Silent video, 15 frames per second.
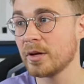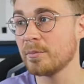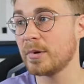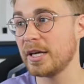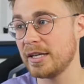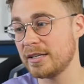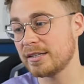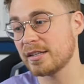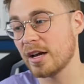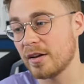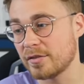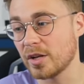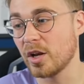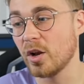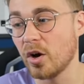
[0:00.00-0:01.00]
But he
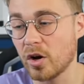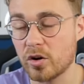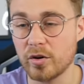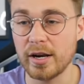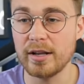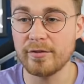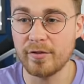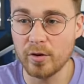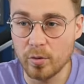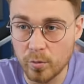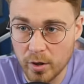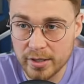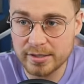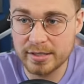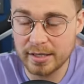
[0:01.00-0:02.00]
deserves a lot of credit for
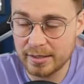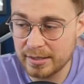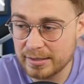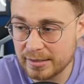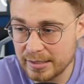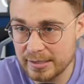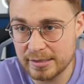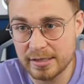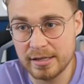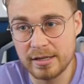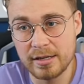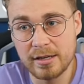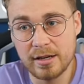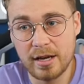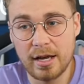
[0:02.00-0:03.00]
what he's done this season,
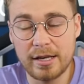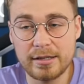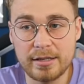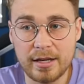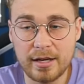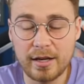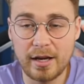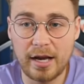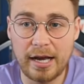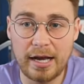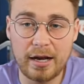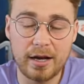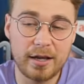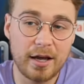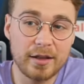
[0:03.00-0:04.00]
and
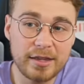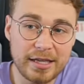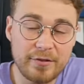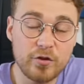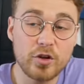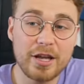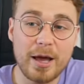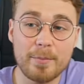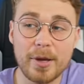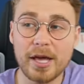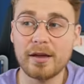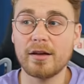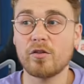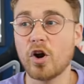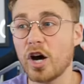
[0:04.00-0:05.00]
I think if you can get a
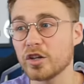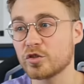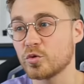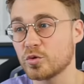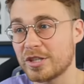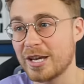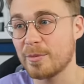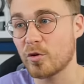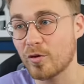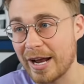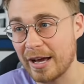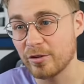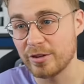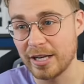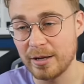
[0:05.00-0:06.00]
better Arsenal team
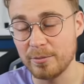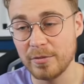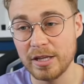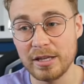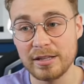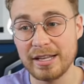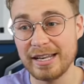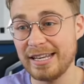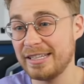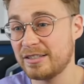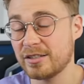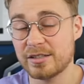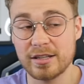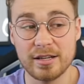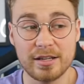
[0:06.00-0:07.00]
around him, then he's
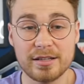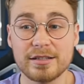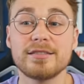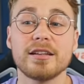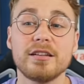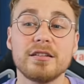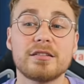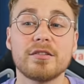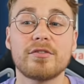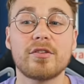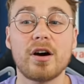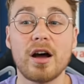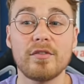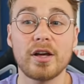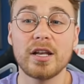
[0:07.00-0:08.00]
just going to continue to
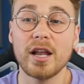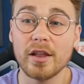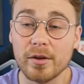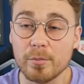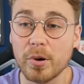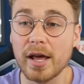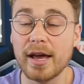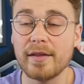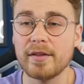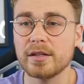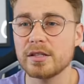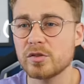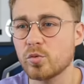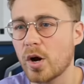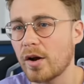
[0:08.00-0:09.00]
thrive. Another player
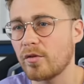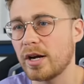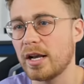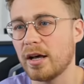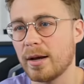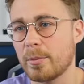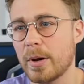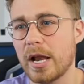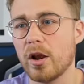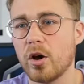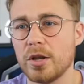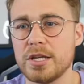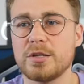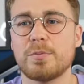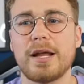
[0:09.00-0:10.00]
that is what I really like about a lot
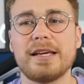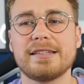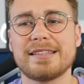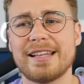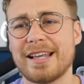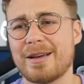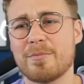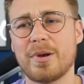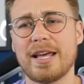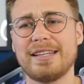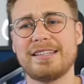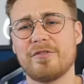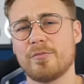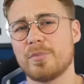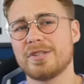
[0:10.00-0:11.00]
of these players is that they can play
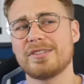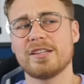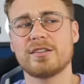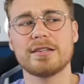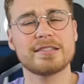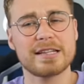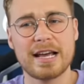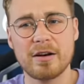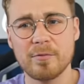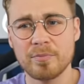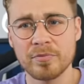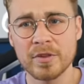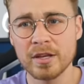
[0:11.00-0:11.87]
in different positions now.